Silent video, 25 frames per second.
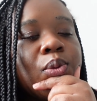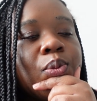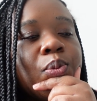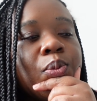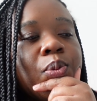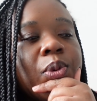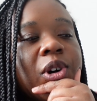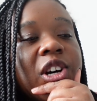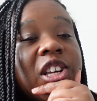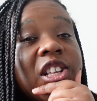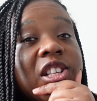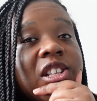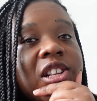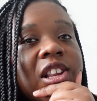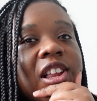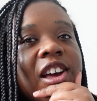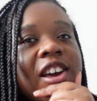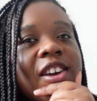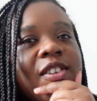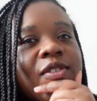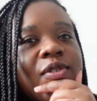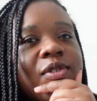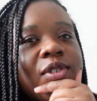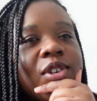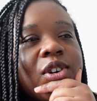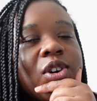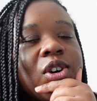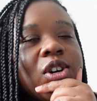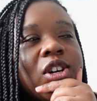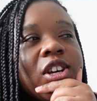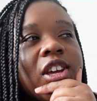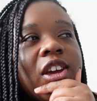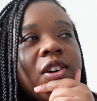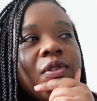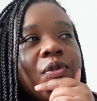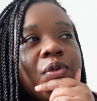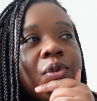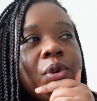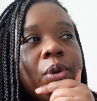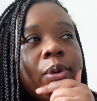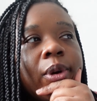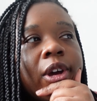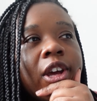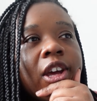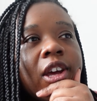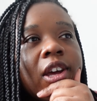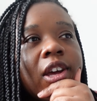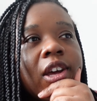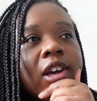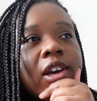But it's life, got to get through
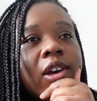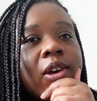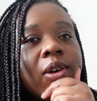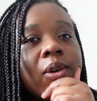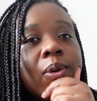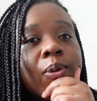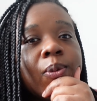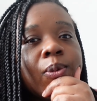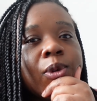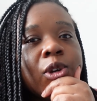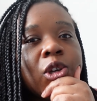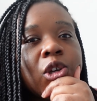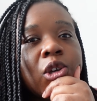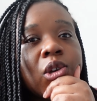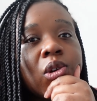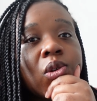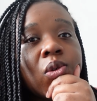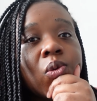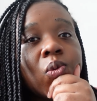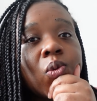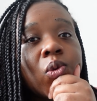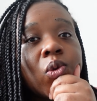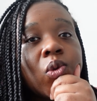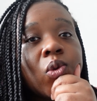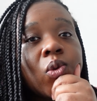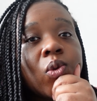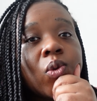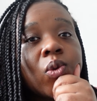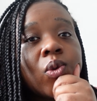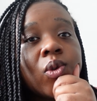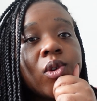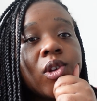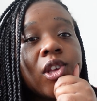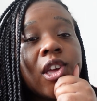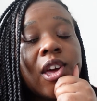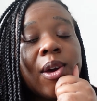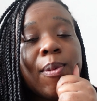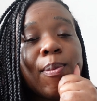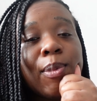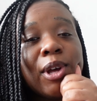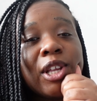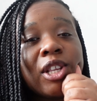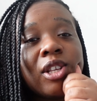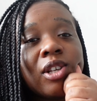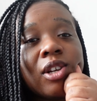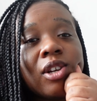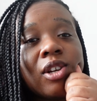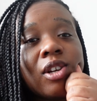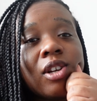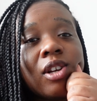it. She will get
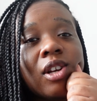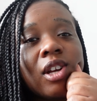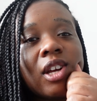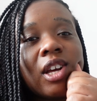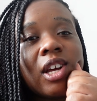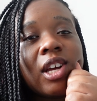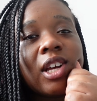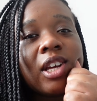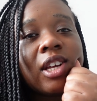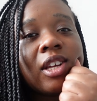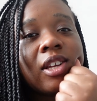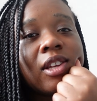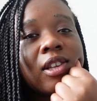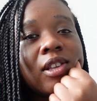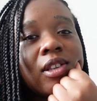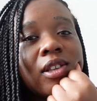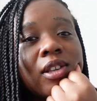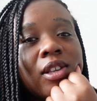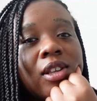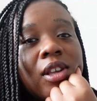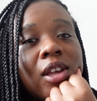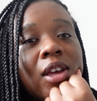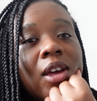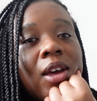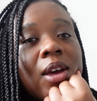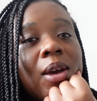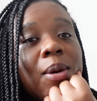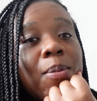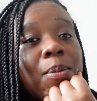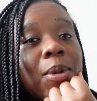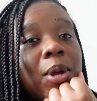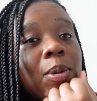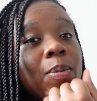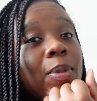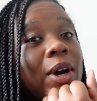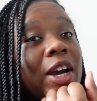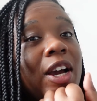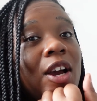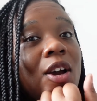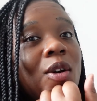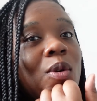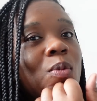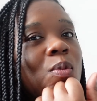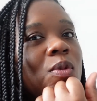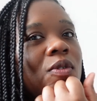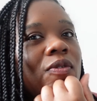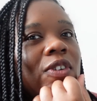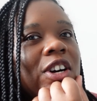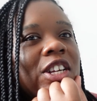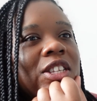better and be back
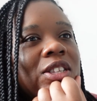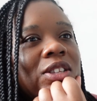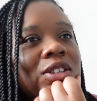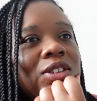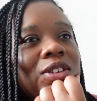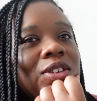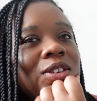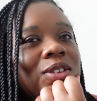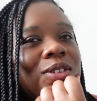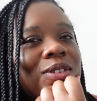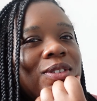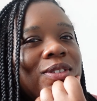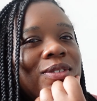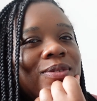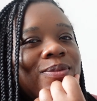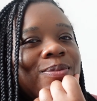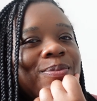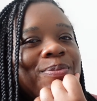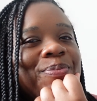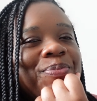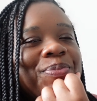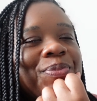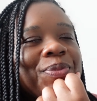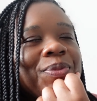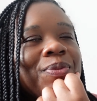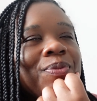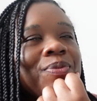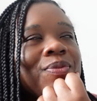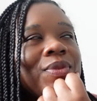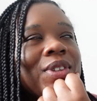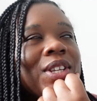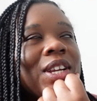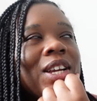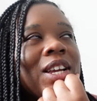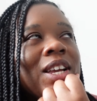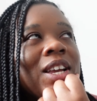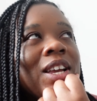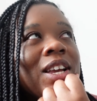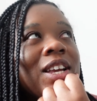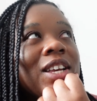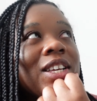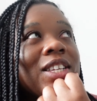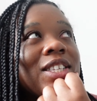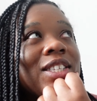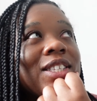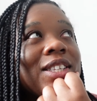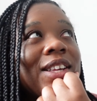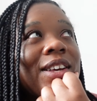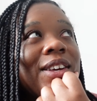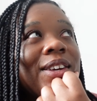home with us soon.
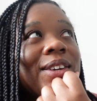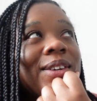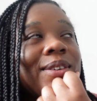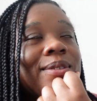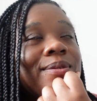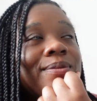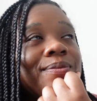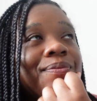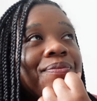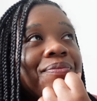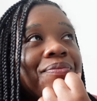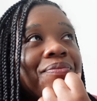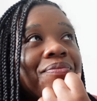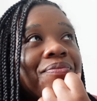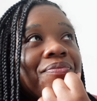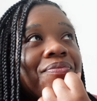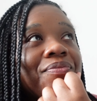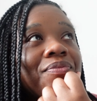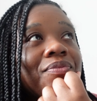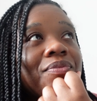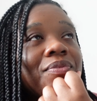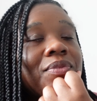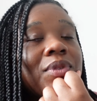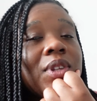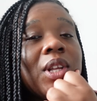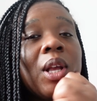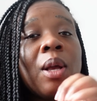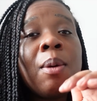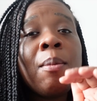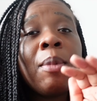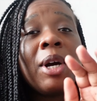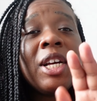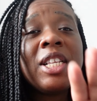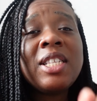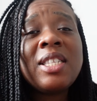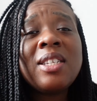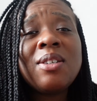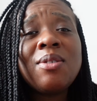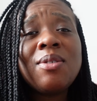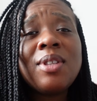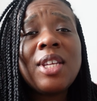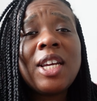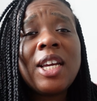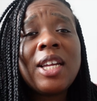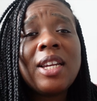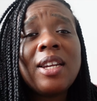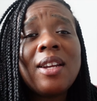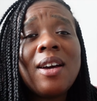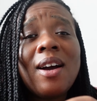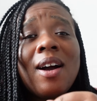So, but until
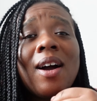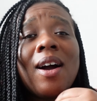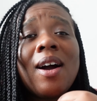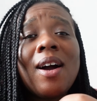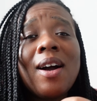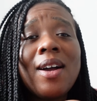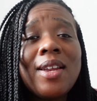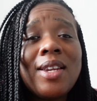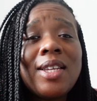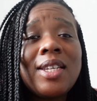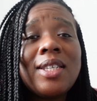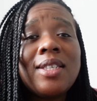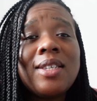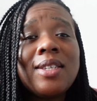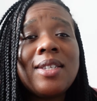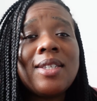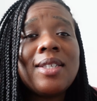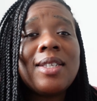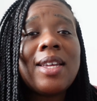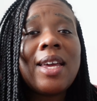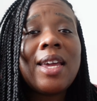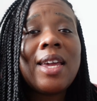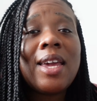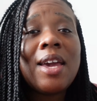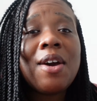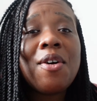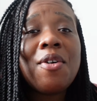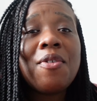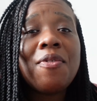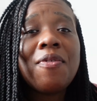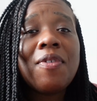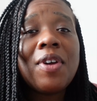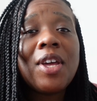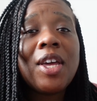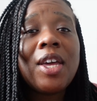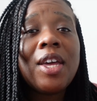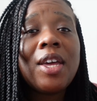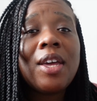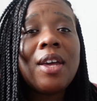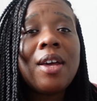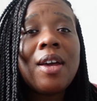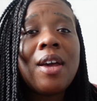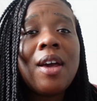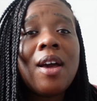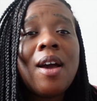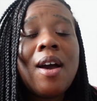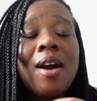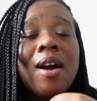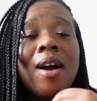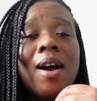then, I need to stay healthy.
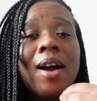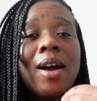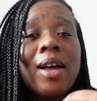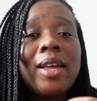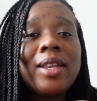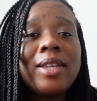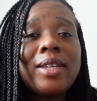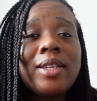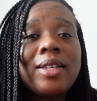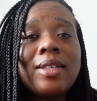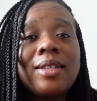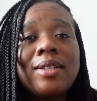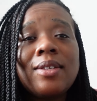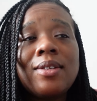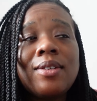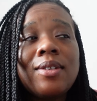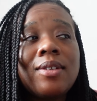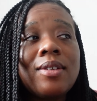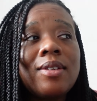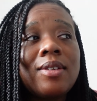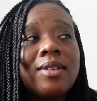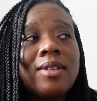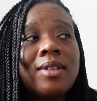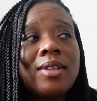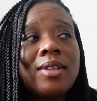I need to